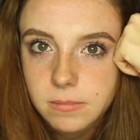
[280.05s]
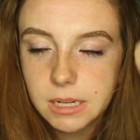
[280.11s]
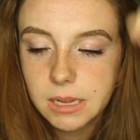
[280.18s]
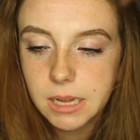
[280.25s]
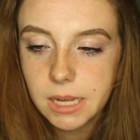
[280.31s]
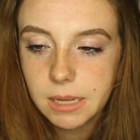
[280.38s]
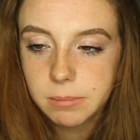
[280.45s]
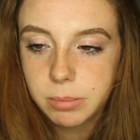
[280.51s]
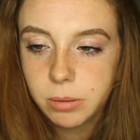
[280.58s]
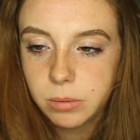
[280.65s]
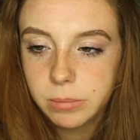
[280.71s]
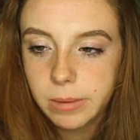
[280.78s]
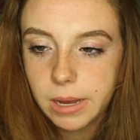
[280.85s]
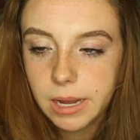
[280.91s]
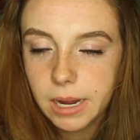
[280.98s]
and like
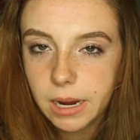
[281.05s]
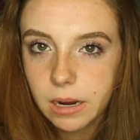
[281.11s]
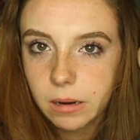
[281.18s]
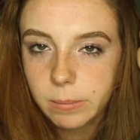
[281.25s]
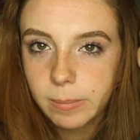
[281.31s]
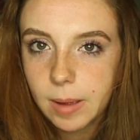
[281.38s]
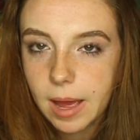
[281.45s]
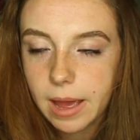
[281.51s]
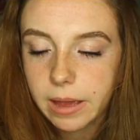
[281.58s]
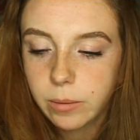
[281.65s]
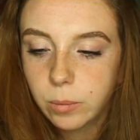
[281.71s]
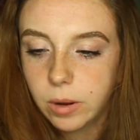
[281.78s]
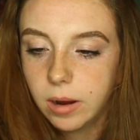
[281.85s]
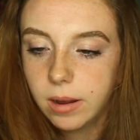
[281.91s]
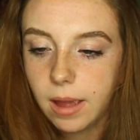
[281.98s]
pull my hair back
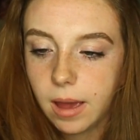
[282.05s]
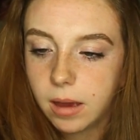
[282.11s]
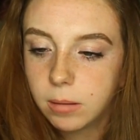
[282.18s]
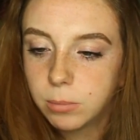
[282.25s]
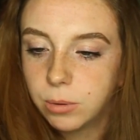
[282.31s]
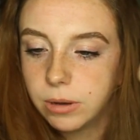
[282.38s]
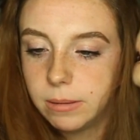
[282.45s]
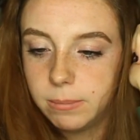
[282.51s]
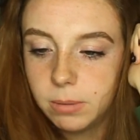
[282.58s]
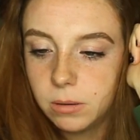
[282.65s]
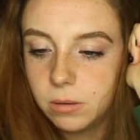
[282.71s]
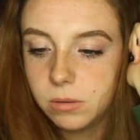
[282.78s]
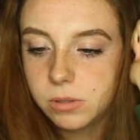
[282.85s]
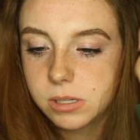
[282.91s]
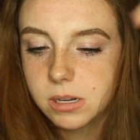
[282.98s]
and wear cowboy
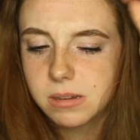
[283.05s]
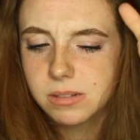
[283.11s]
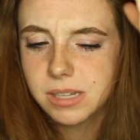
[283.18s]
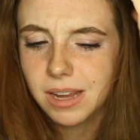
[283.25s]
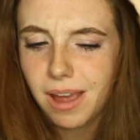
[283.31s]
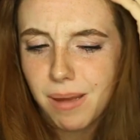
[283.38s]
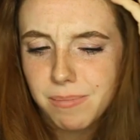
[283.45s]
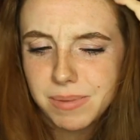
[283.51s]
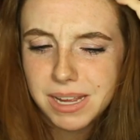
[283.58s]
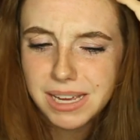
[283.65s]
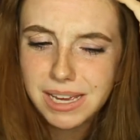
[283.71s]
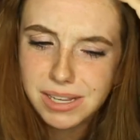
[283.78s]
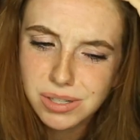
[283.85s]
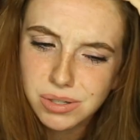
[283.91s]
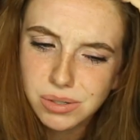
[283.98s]
boots, and I was like, I'm gonna
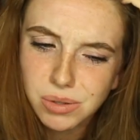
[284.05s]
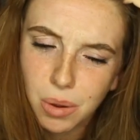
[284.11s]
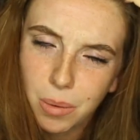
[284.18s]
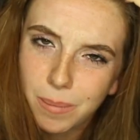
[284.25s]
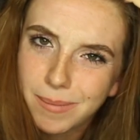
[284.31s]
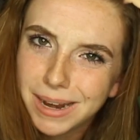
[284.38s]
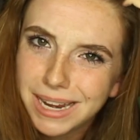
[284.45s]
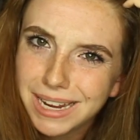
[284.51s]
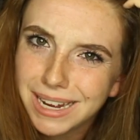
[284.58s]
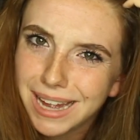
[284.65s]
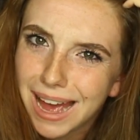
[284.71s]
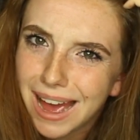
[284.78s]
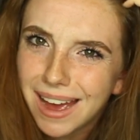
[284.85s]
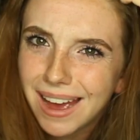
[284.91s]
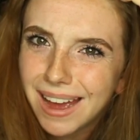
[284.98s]
get so many
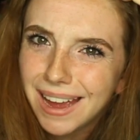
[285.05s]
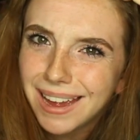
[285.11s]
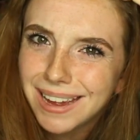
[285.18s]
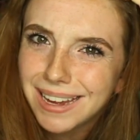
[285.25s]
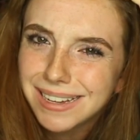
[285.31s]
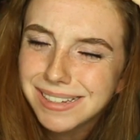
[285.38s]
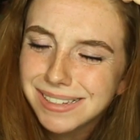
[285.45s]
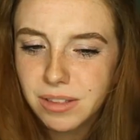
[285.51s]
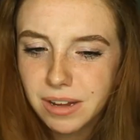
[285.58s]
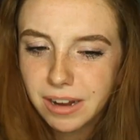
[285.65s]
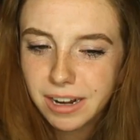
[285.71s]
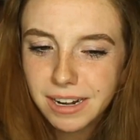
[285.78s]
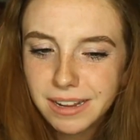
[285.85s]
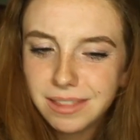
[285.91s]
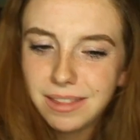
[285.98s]
guys and
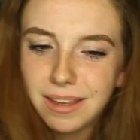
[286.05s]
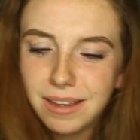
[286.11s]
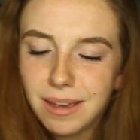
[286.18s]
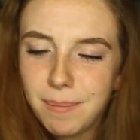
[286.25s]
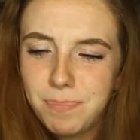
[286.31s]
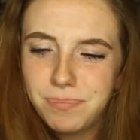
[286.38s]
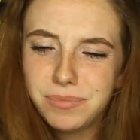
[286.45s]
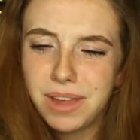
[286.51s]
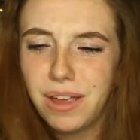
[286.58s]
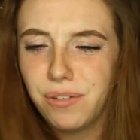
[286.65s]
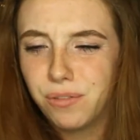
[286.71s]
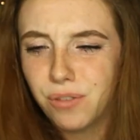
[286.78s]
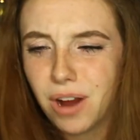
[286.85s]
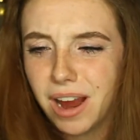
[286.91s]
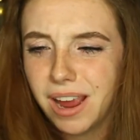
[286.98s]
they're gonna think I'm
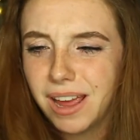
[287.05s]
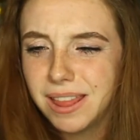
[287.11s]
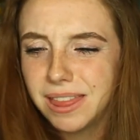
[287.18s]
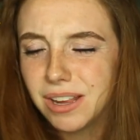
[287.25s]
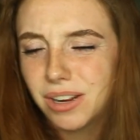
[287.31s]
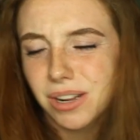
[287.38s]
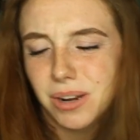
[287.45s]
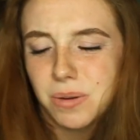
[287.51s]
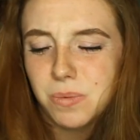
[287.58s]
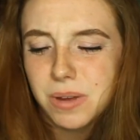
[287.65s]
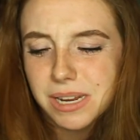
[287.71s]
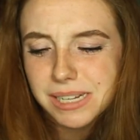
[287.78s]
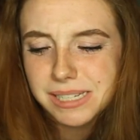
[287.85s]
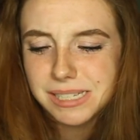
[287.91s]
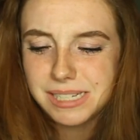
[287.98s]
different and they're gonna
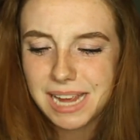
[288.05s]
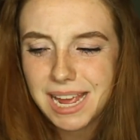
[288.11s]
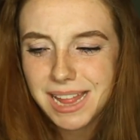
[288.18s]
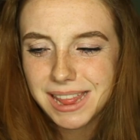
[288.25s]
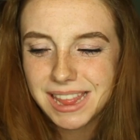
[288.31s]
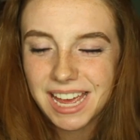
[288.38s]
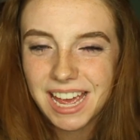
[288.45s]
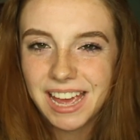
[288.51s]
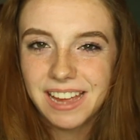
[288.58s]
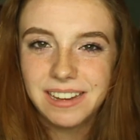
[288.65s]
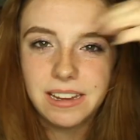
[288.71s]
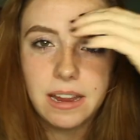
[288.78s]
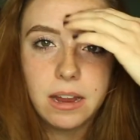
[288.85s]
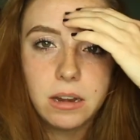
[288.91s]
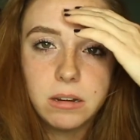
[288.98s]
want to date that.
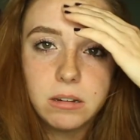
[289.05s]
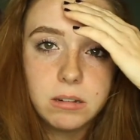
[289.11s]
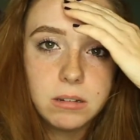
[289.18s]
Yeah,